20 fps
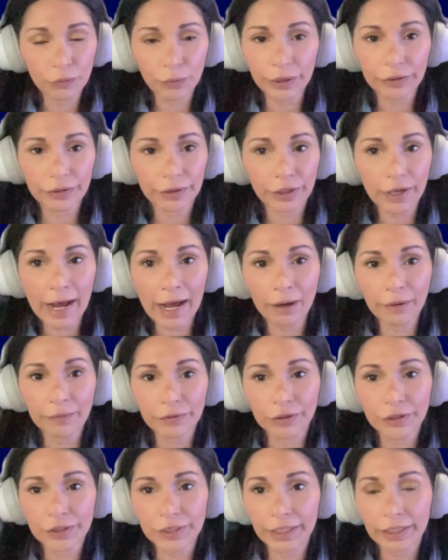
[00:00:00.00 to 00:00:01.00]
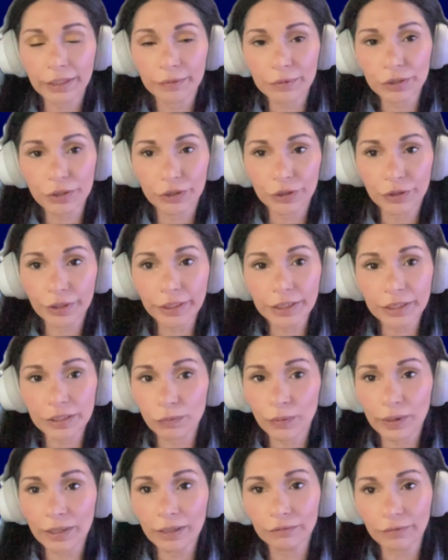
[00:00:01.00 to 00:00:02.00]
where they're at in their data maturity as
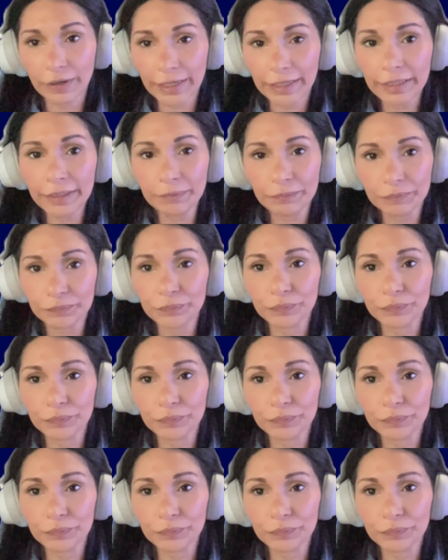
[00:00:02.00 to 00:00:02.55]
well, right?